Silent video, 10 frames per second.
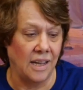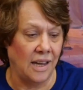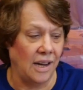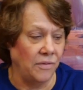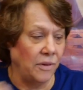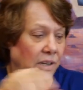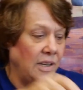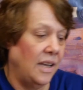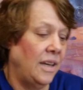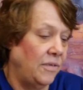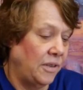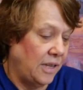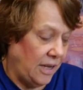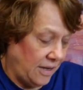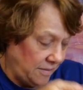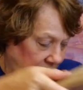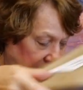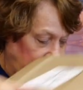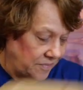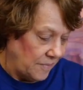every day if you can.
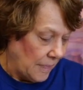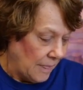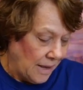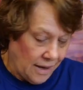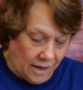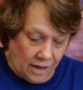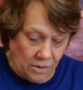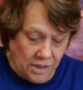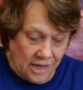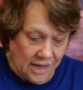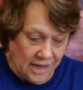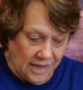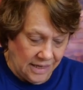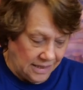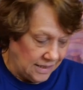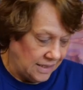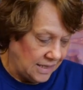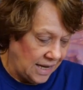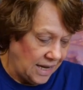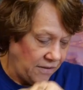Okay, day